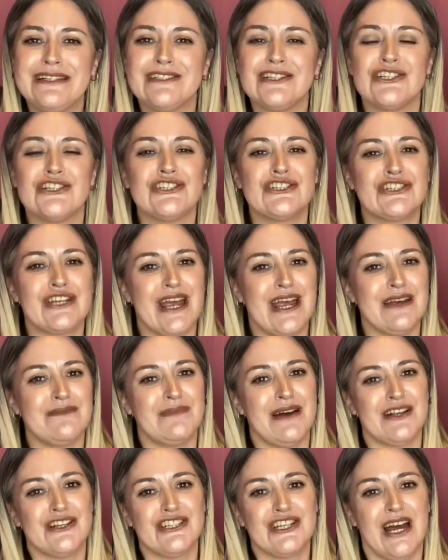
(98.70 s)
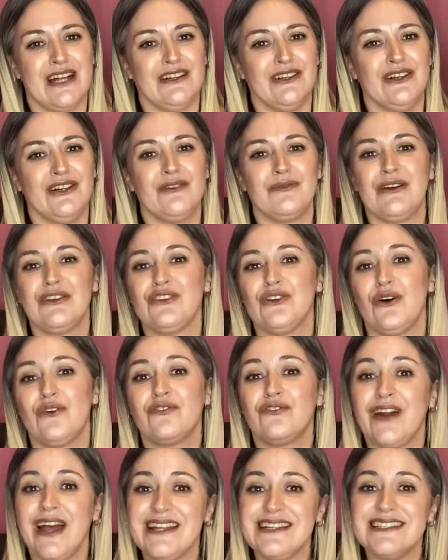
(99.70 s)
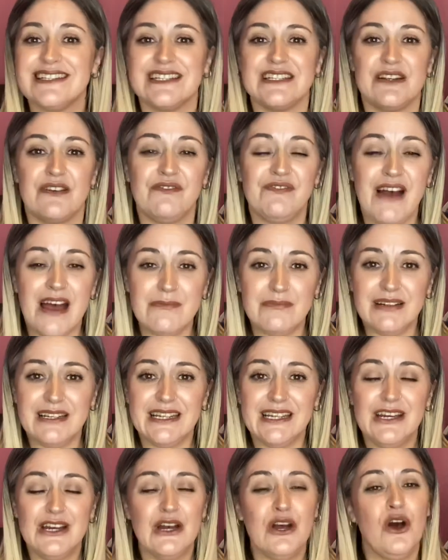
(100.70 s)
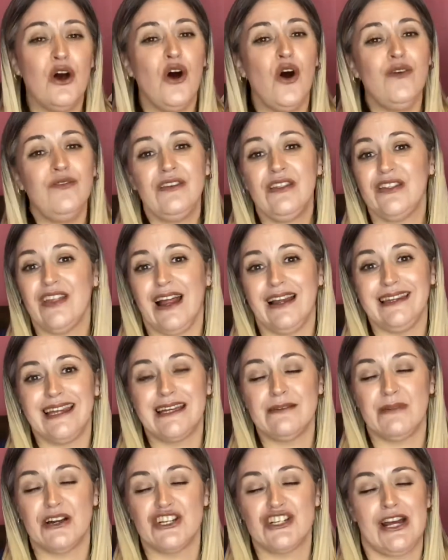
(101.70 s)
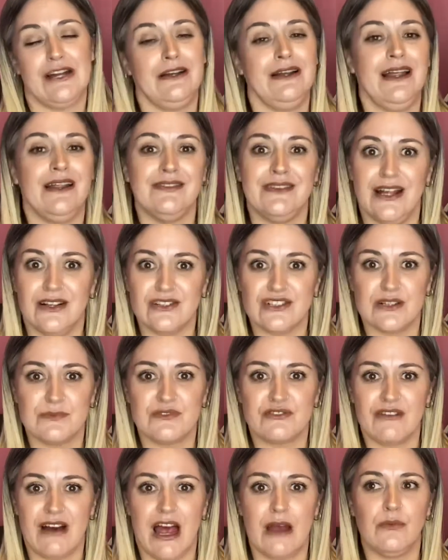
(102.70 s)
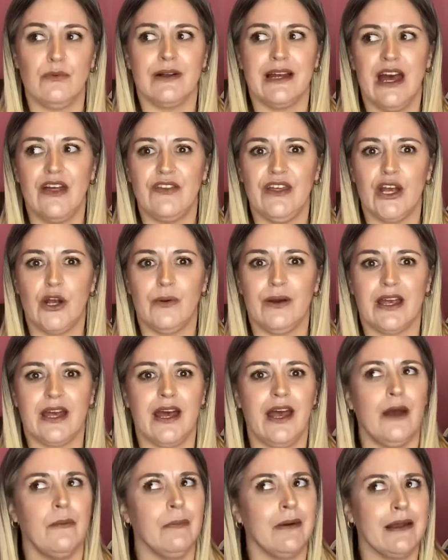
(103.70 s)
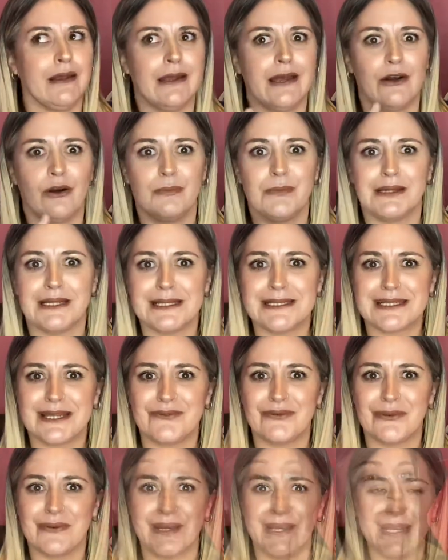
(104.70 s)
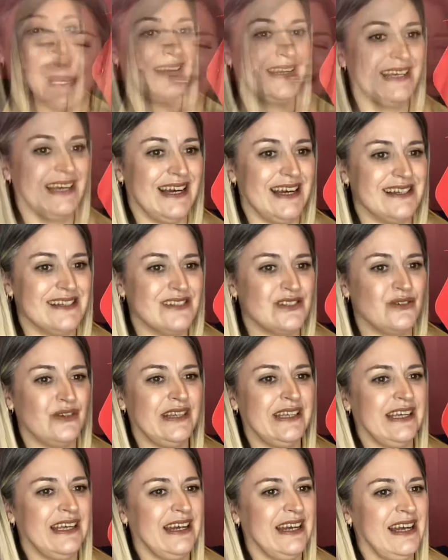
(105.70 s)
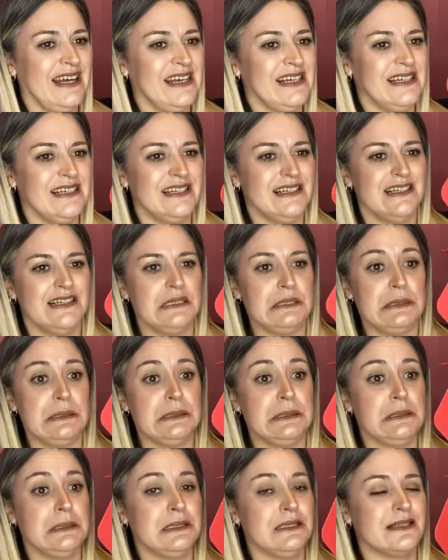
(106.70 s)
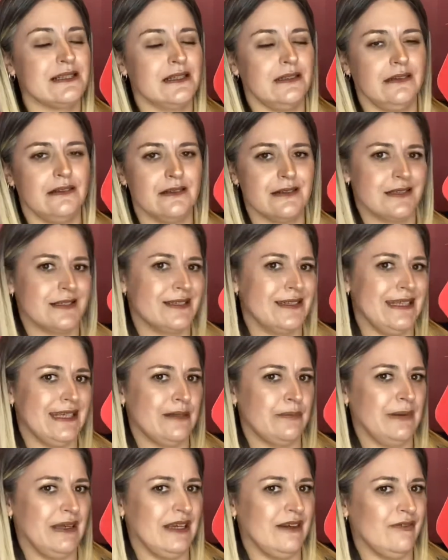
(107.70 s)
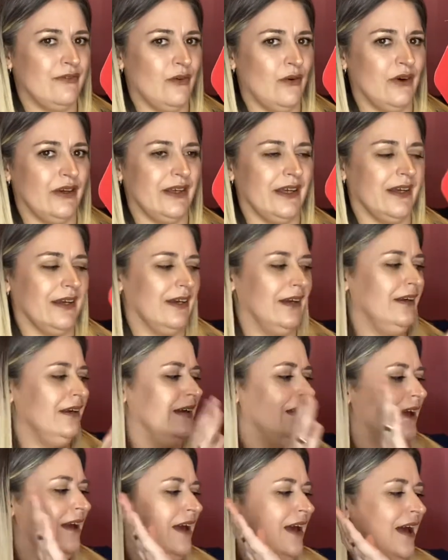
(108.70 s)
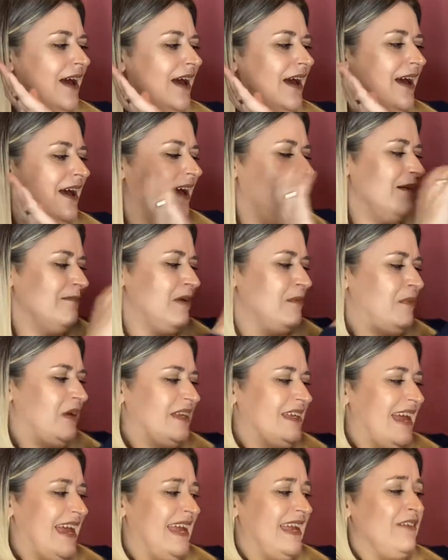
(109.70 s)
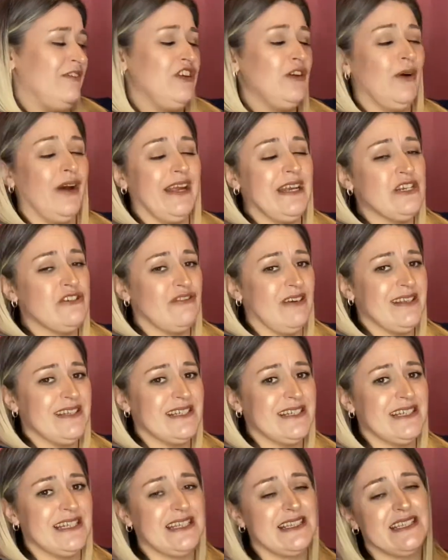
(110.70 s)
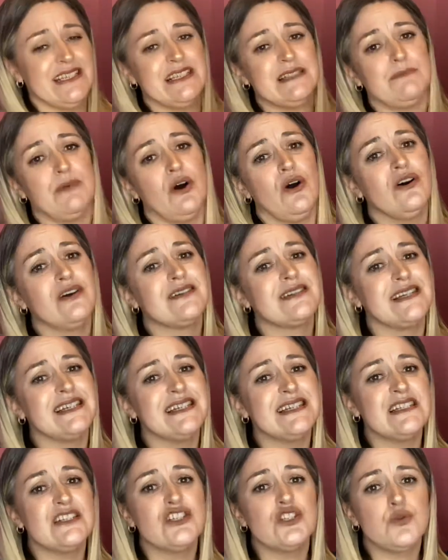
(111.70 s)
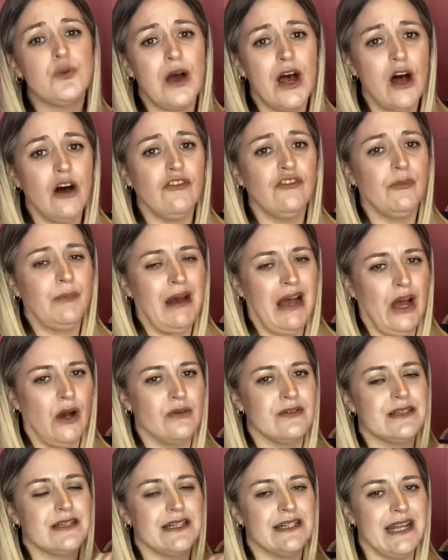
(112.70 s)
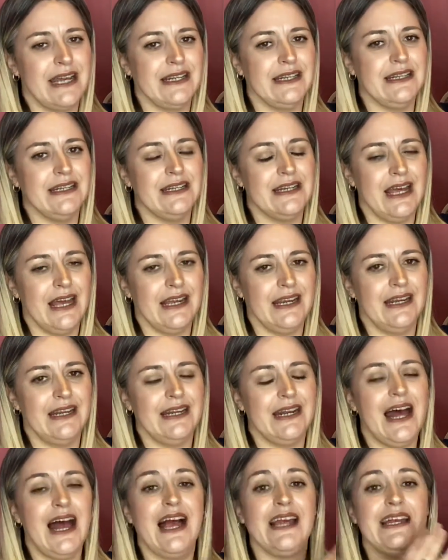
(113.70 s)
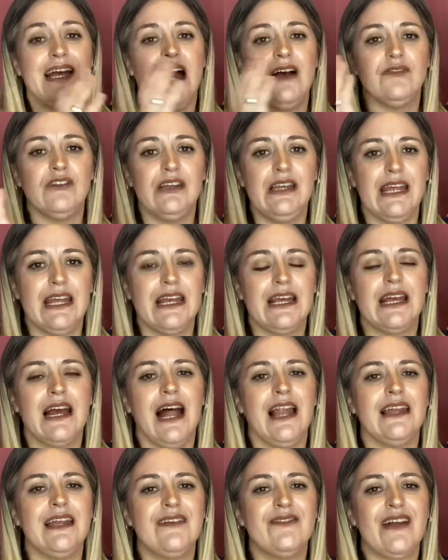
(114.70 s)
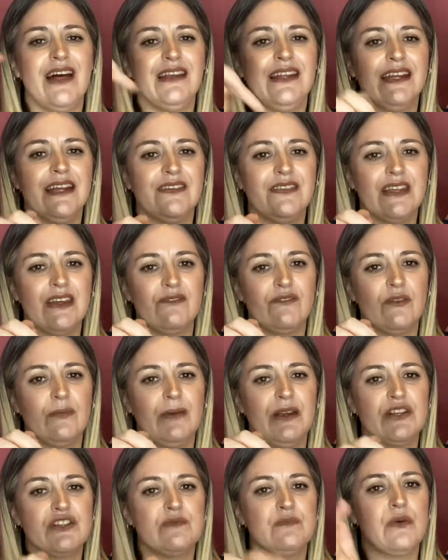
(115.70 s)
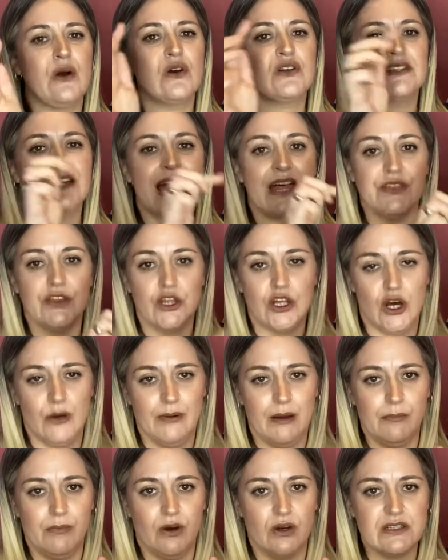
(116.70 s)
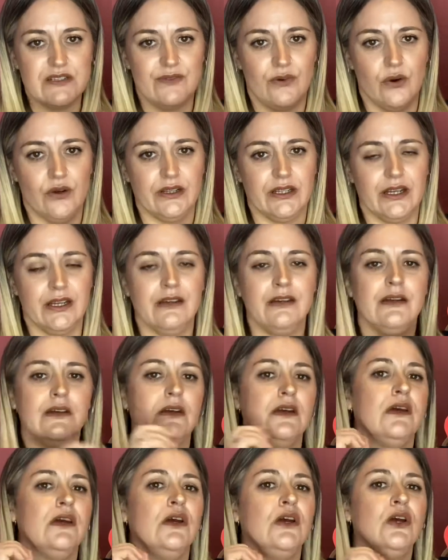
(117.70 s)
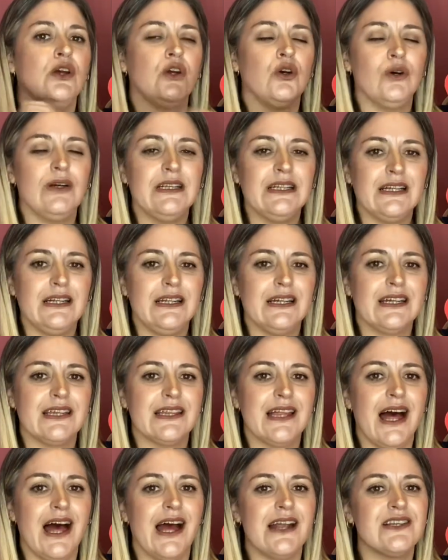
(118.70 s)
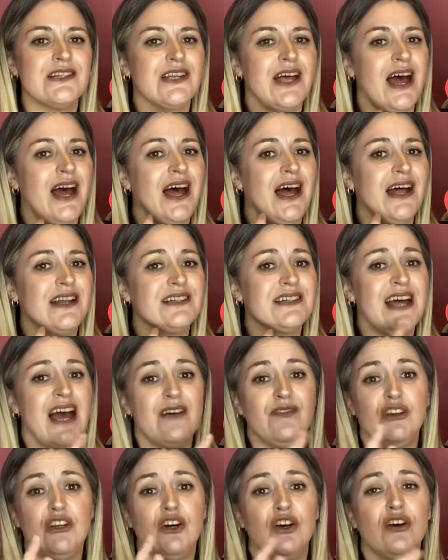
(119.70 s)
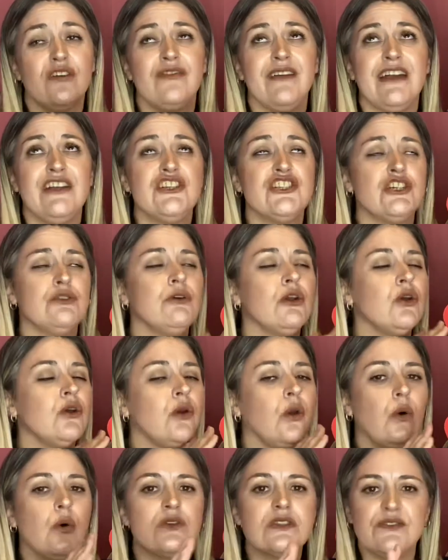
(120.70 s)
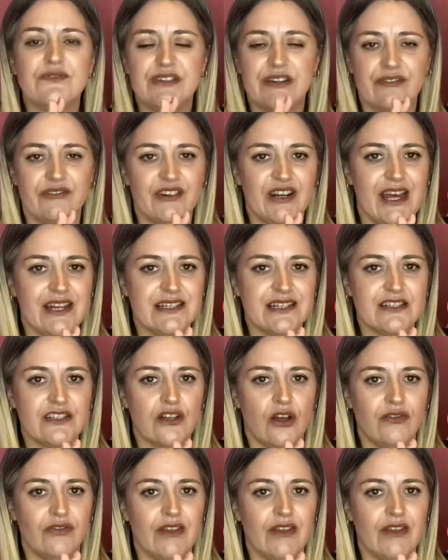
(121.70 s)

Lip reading: share my channel with your friends and your family. Hopefully they'll like my channel and they'll subscribe. We'll get there quicker and we can get on with this giveaway. Right guys, so here is a little sneak peek for you. But yeah, if you are interested in this box, it is £12.99. I have a link. I'll leave that link in the information box and the comment box for you. Go and click that and have a look. They do loads of different edits on